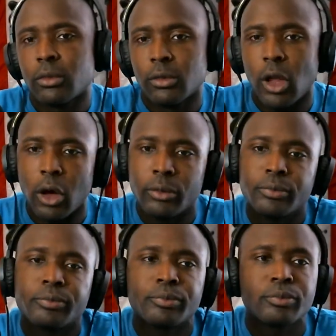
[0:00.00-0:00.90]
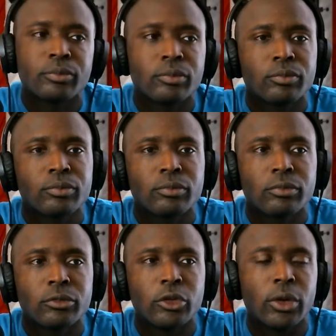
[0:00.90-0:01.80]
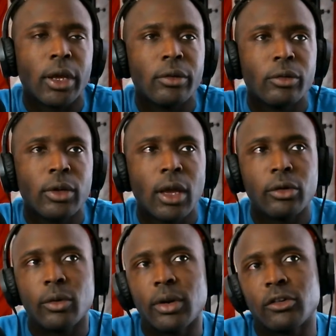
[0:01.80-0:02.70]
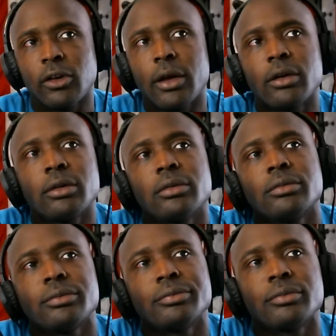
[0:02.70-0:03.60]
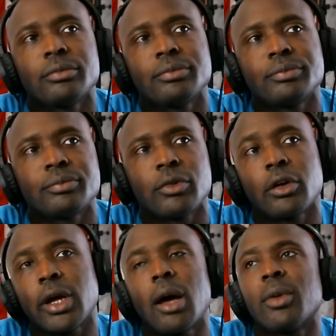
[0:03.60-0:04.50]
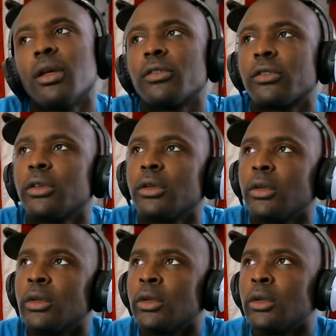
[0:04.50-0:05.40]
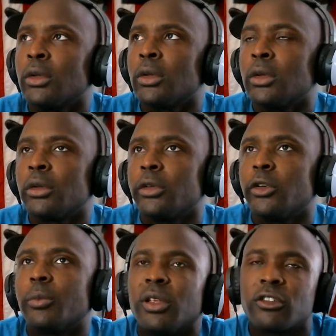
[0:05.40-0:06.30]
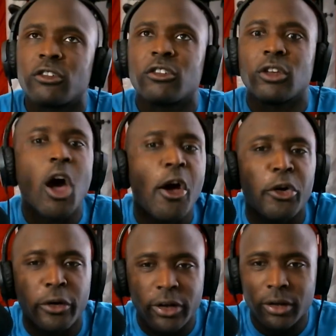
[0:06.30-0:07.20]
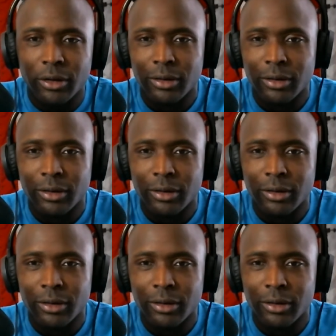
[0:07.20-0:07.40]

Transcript: No. Too late. You can't do it in China. They're communist. You'll be slaughtered.